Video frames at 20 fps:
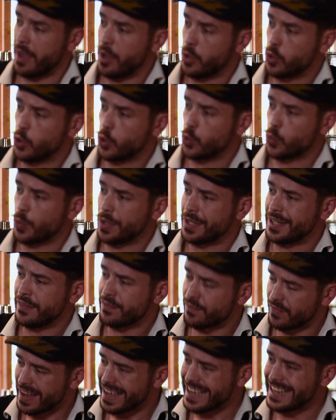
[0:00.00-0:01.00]
how could we
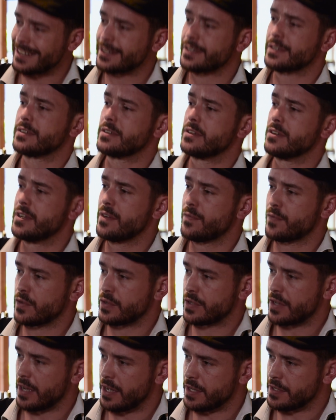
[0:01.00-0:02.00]
divide the
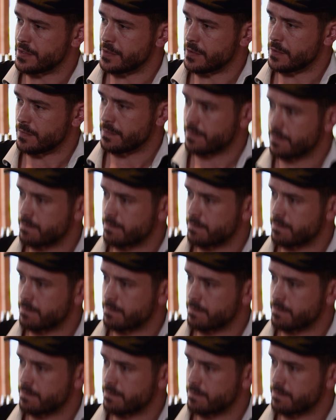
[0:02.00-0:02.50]
different kinds of